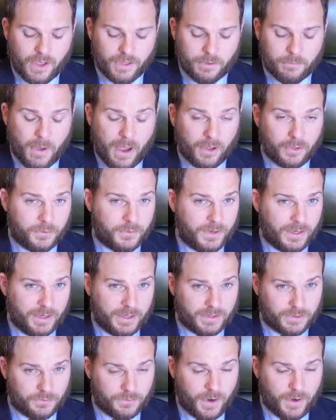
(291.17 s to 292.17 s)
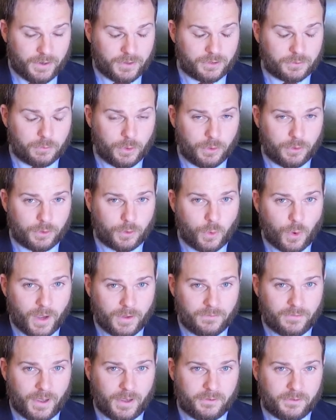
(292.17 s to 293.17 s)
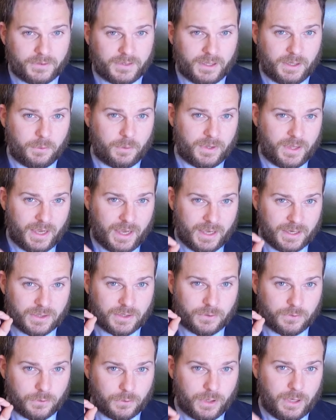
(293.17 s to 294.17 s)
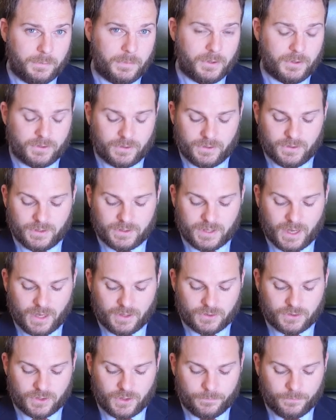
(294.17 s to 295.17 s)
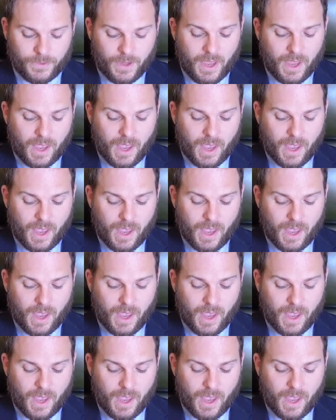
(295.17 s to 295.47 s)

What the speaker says: The mouthfeel is very smooth, quite velvety, with a hint of creaminess in the texture.